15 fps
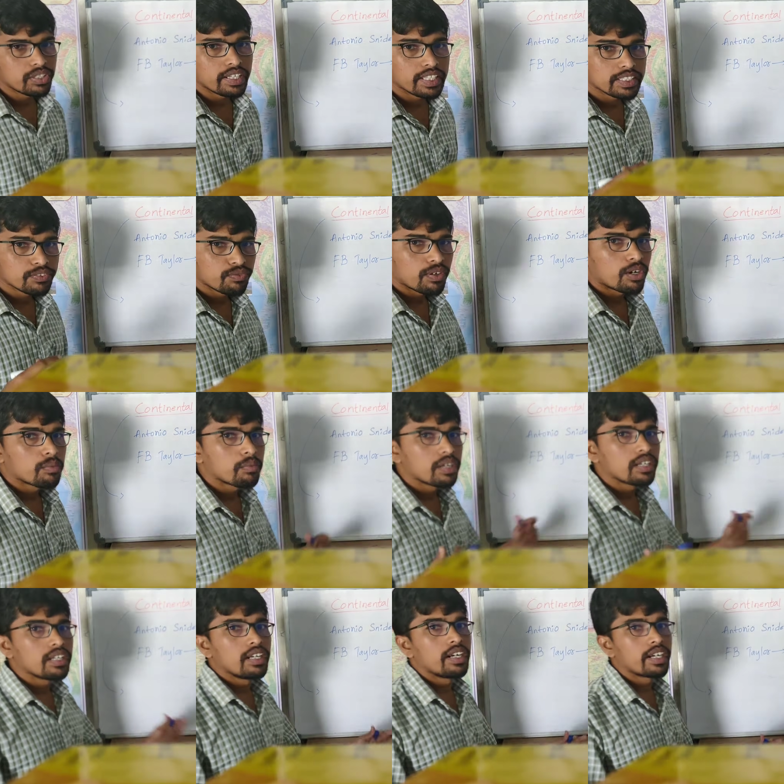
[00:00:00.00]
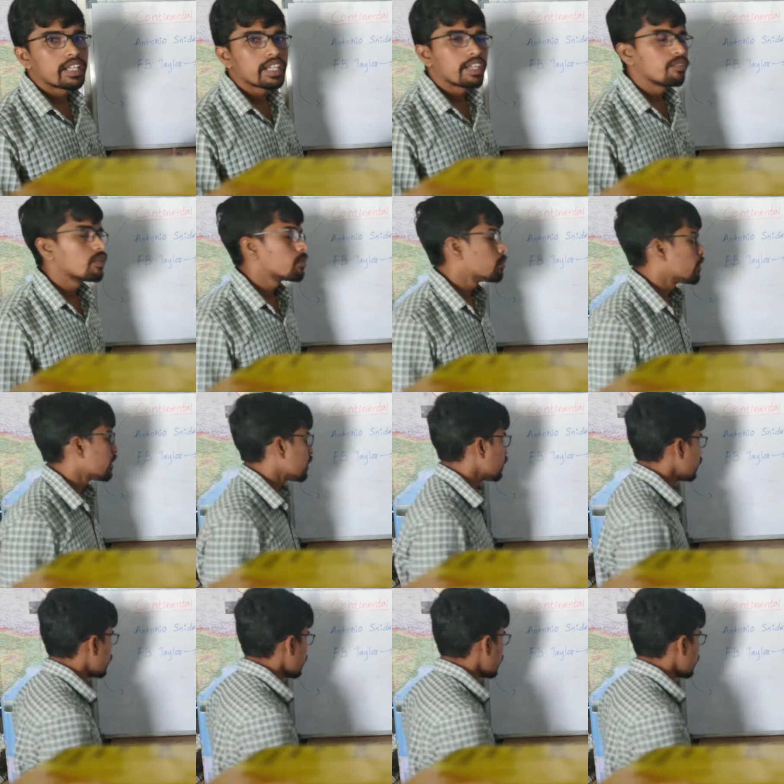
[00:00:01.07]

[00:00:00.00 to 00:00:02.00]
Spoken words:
is formally later given by